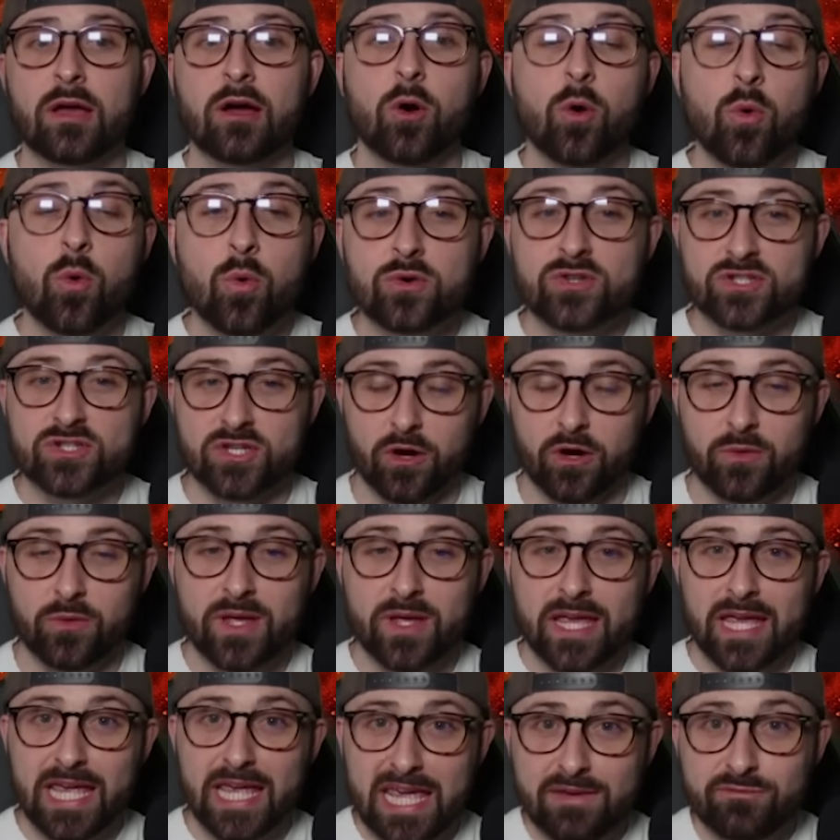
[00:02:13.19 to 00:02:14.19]
Also,
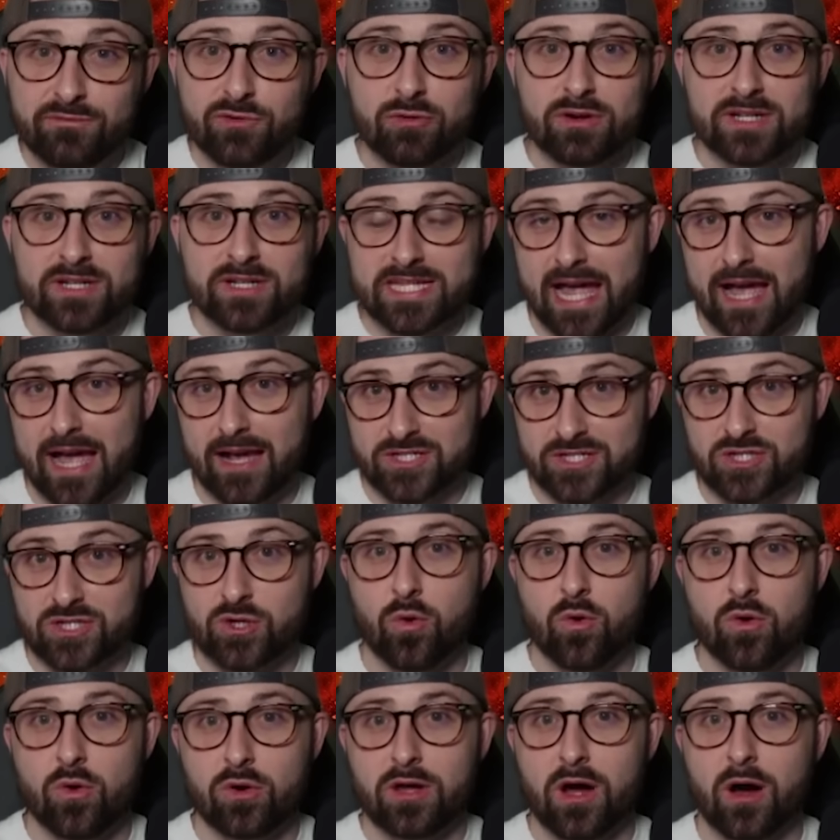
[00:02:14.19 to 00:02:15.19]
if your attacks
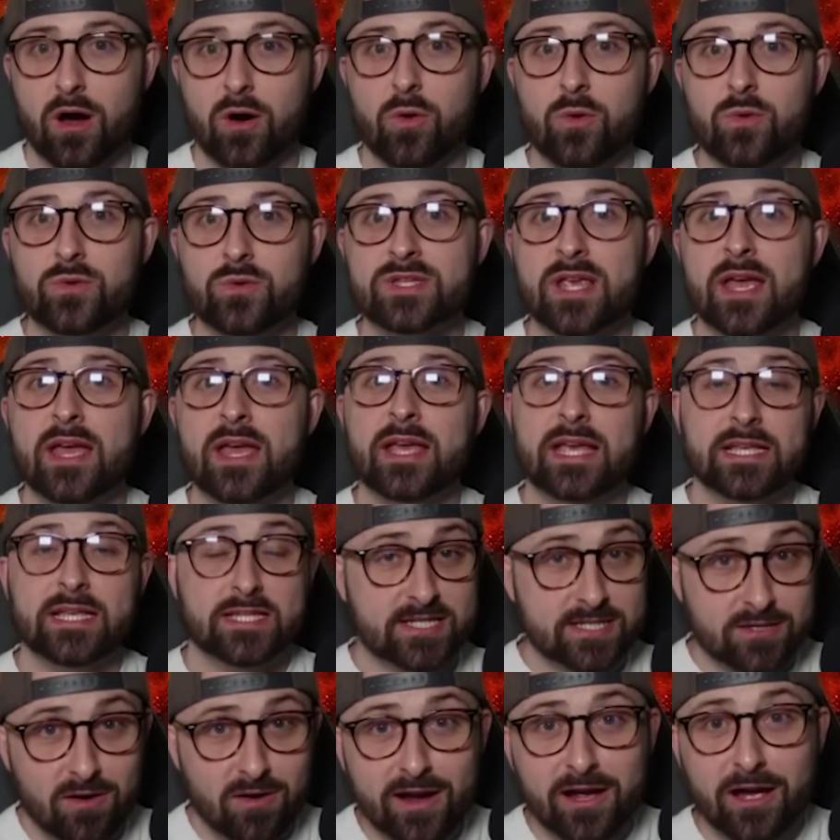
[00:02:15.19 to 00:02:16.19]
score goals,
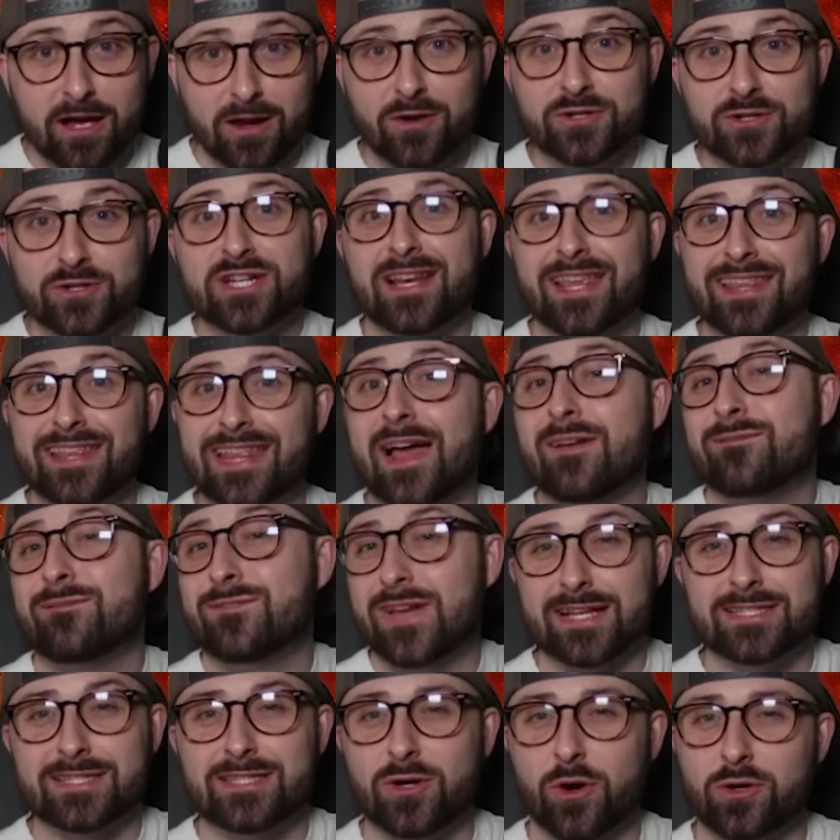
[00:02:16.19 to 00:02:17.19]
psychologically that
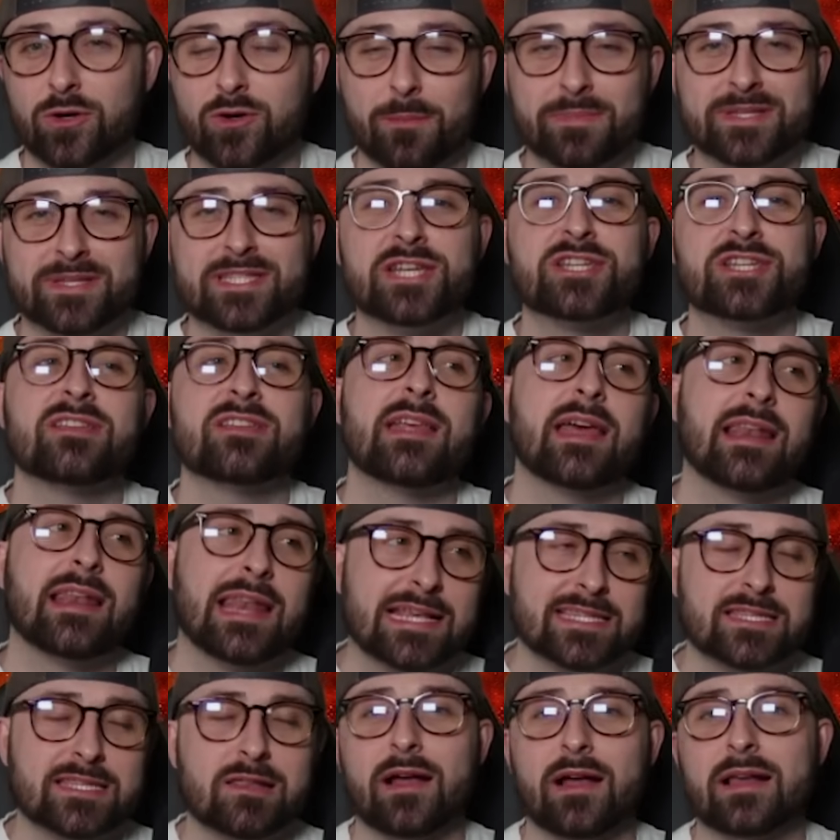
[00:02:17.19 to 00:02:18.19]
affects the opposition. They're
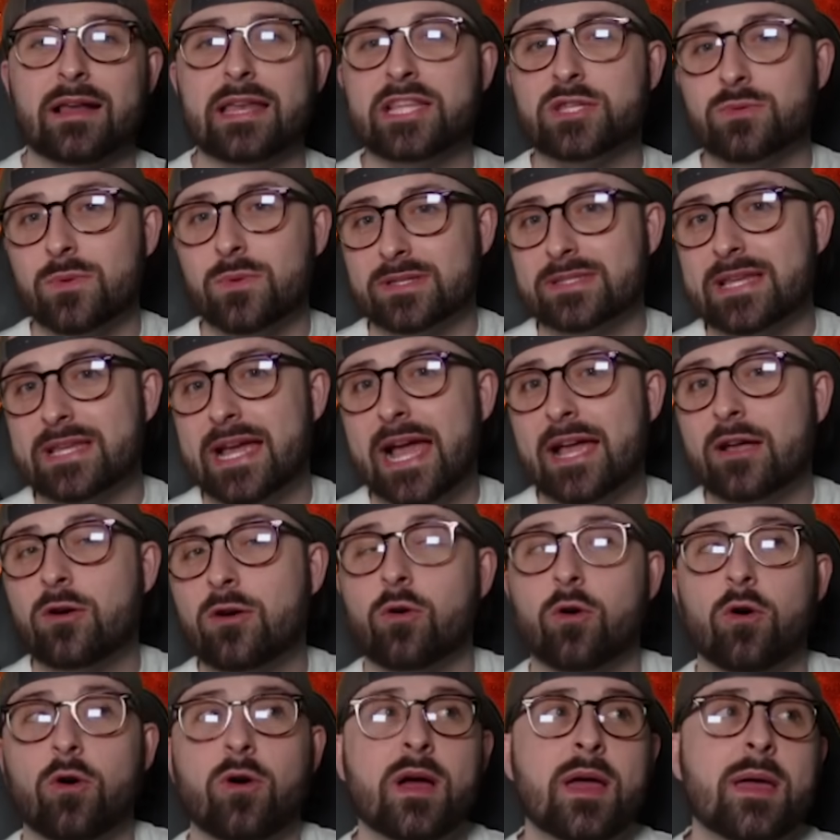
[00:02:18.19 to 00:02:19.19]
less likely to
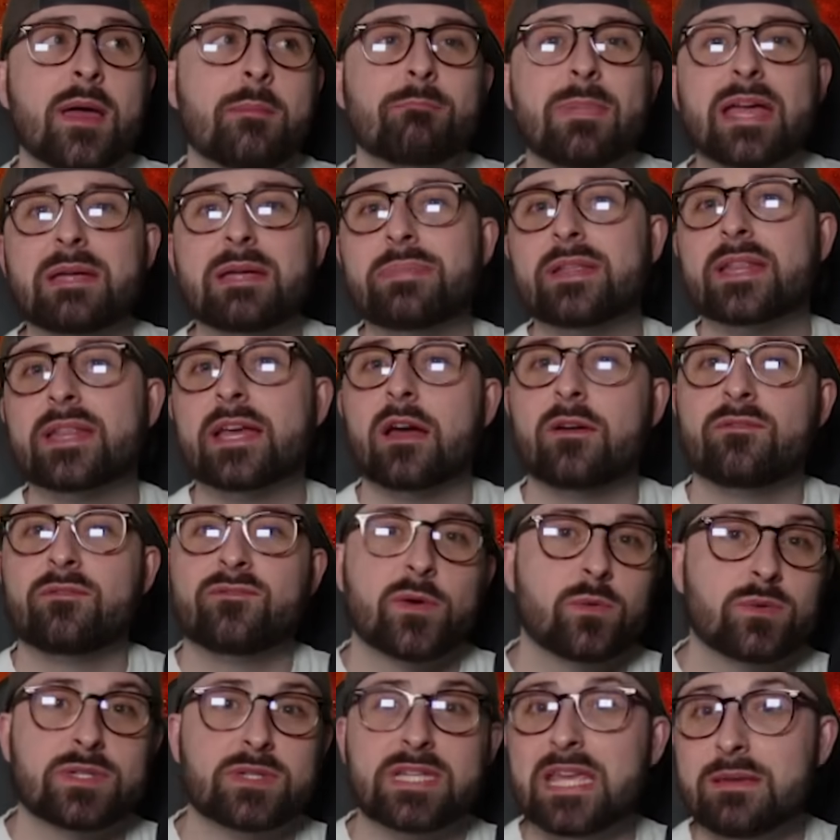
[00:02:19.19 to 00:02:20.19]
attack, or maybe they'll
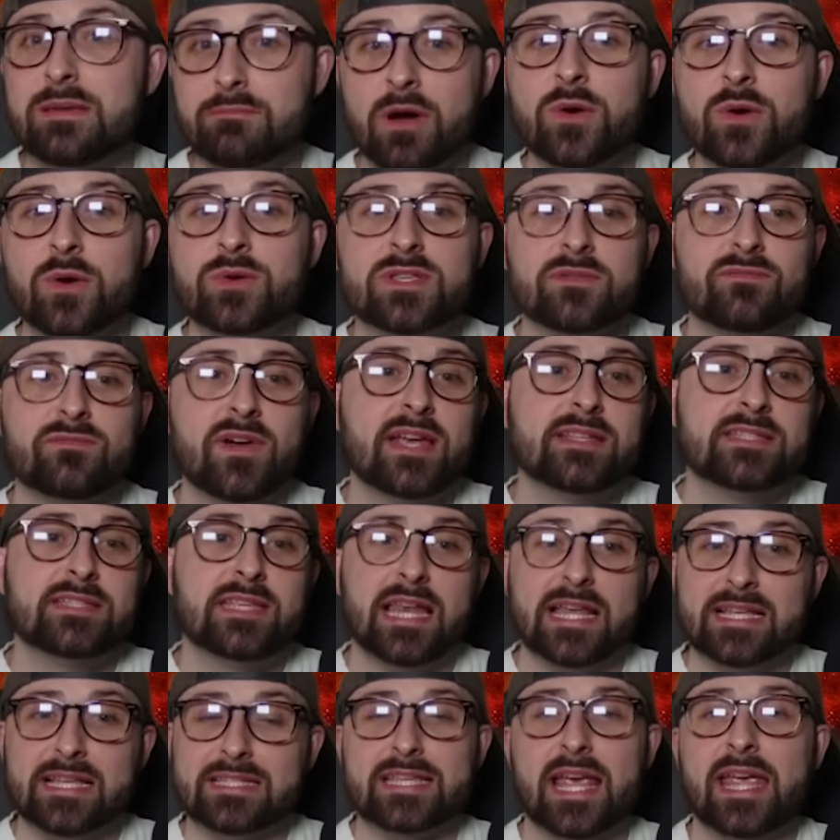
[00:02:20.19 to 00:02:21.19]
feel
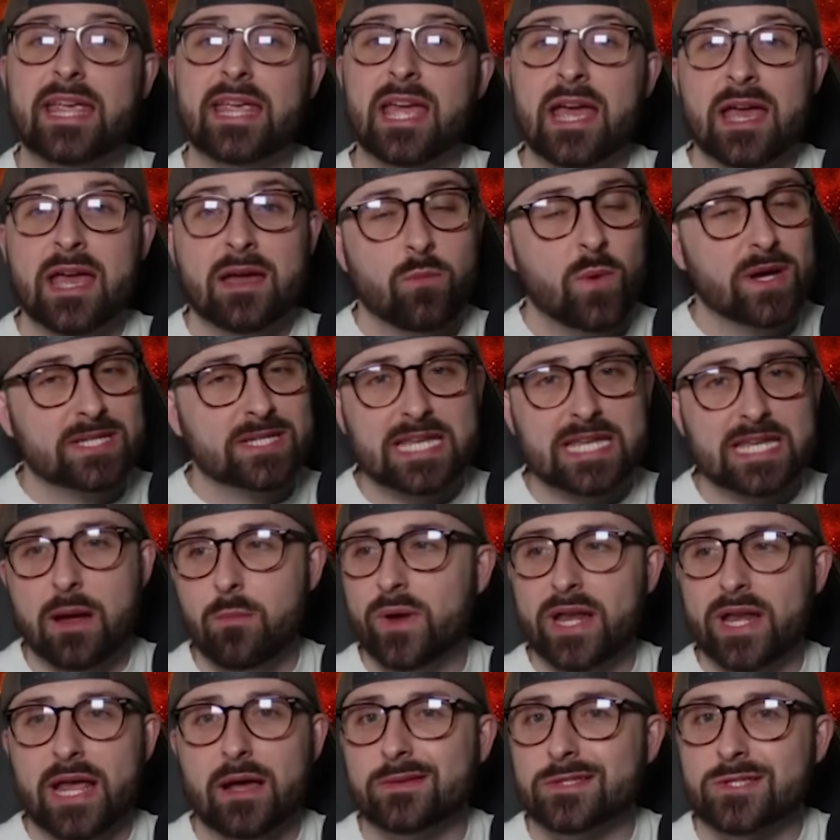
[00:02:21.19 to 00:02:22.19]
demotivated. Let's say West
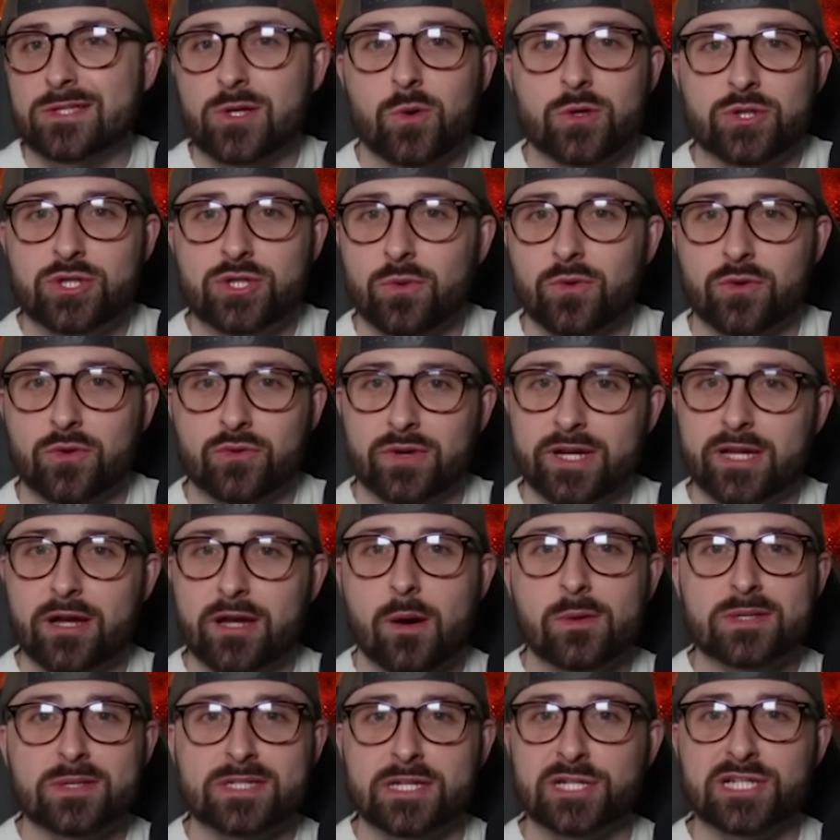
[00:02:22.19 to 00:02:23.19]
Ham went out and scored 2 or 3
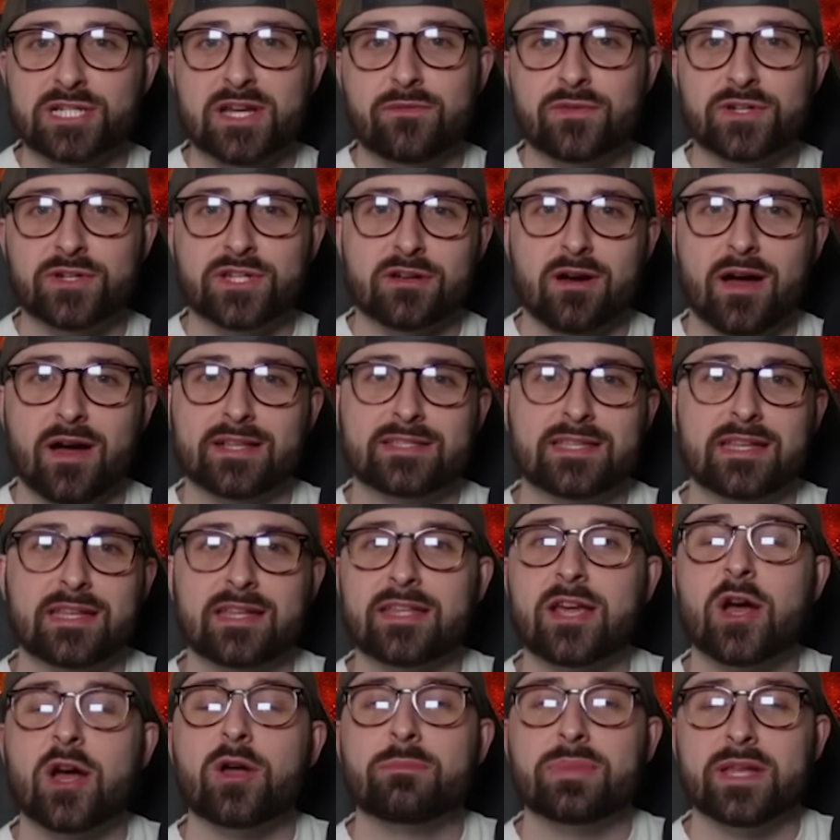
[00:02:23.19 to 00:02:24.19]
goals against Sheffield United
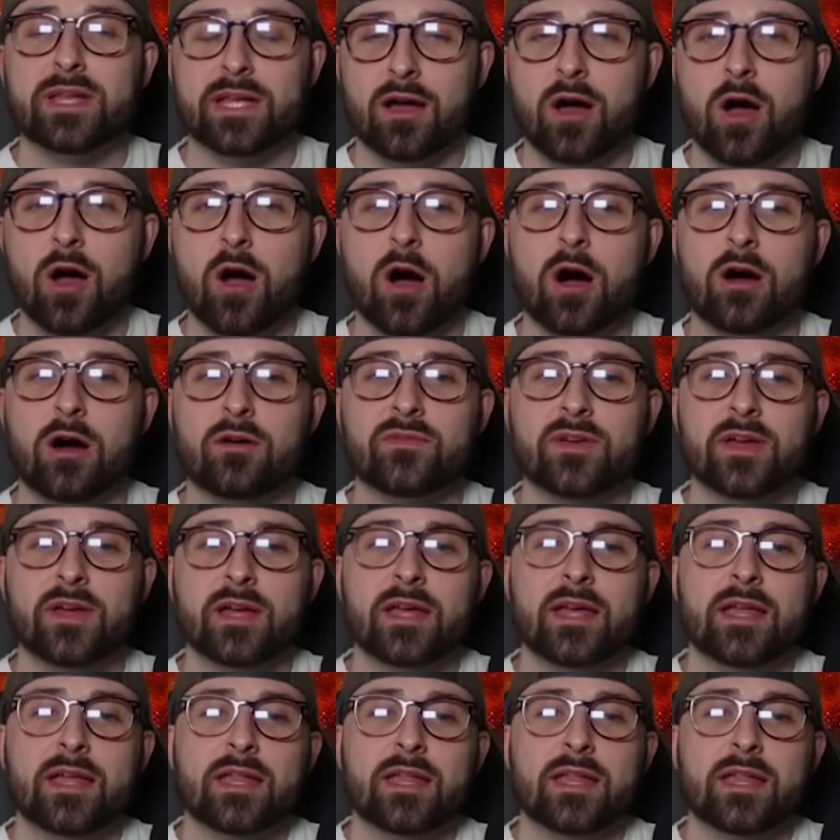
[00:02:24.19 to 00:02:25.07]
in the opening half.